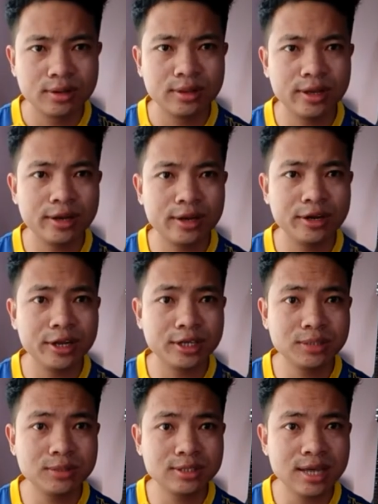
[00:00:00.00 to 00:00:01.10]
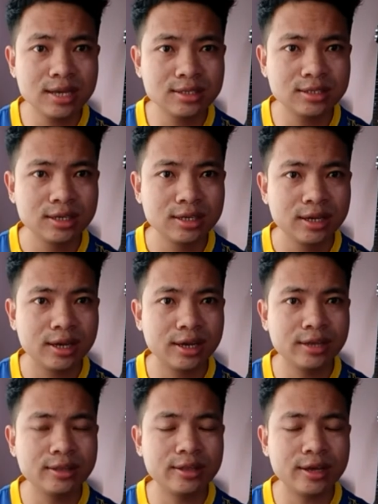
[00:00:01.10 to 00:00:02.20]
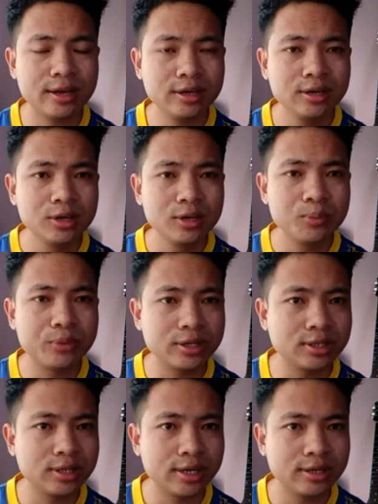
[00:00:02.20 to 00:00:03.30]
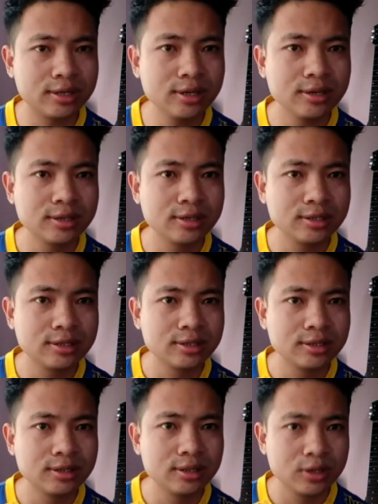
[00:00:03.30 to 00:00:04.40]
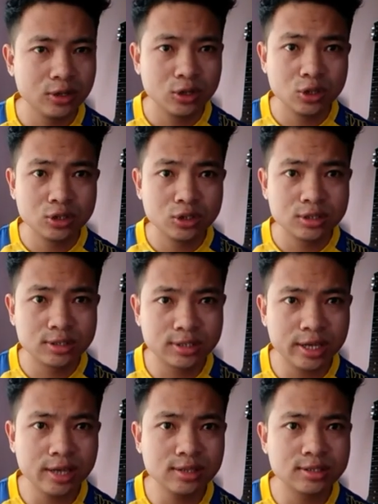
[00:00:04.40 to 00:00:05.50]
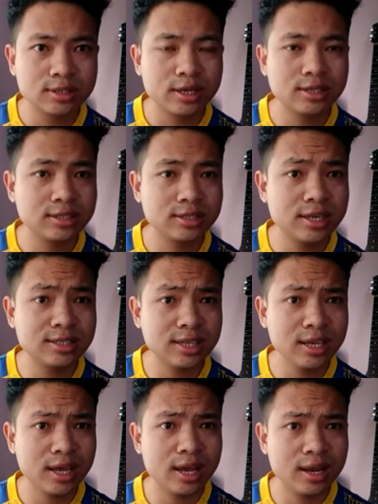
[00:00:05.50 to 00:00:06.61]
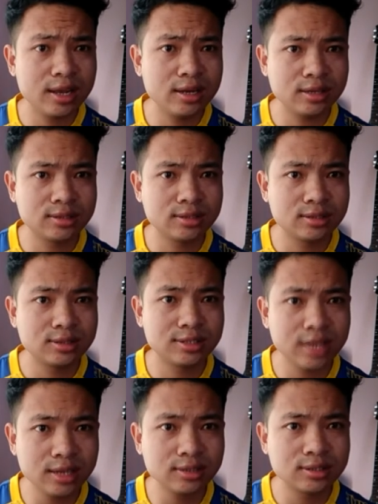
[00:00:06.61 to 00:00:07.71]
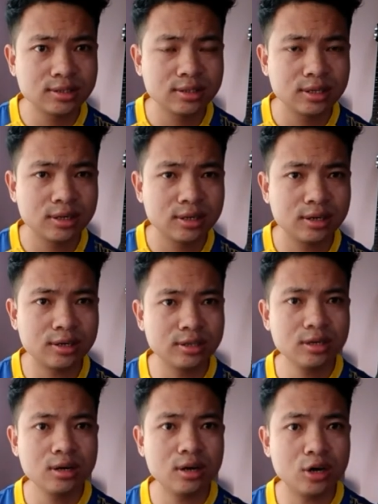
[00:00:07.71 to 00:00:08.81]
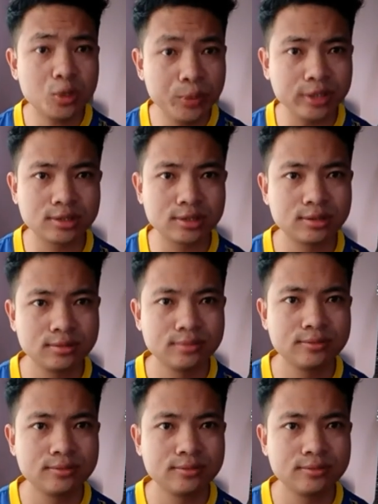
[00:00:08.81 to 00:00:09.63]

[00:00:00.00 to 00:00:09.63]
They are negatively charged and they are present at the cells, SHELLS, cells or the orbits